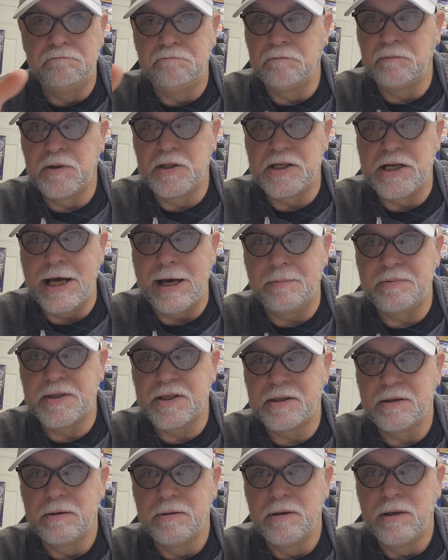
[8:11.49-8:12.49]

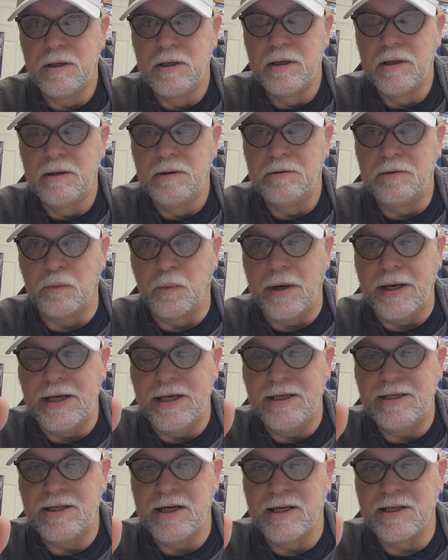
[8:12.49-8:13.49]
steps, the way
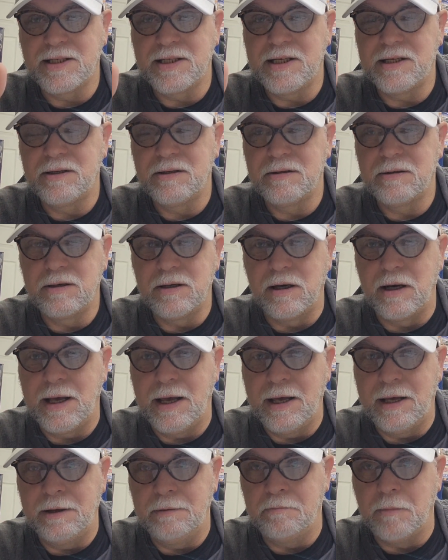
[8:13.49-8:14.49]
he does it
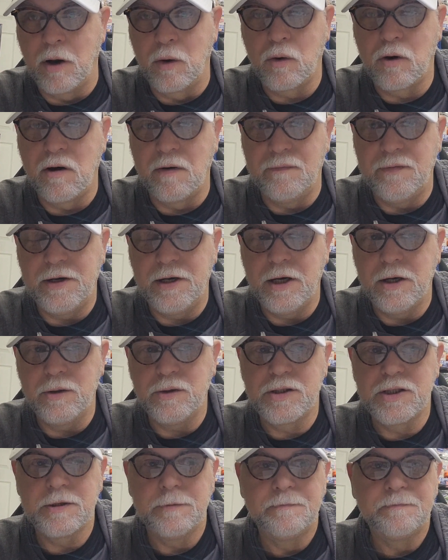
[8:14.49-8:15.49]
at model car
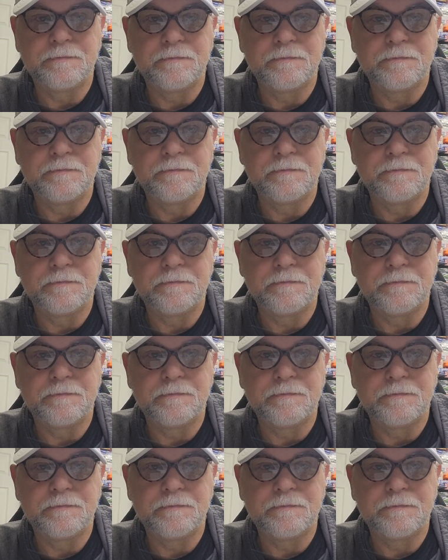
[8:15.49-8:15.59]
videos,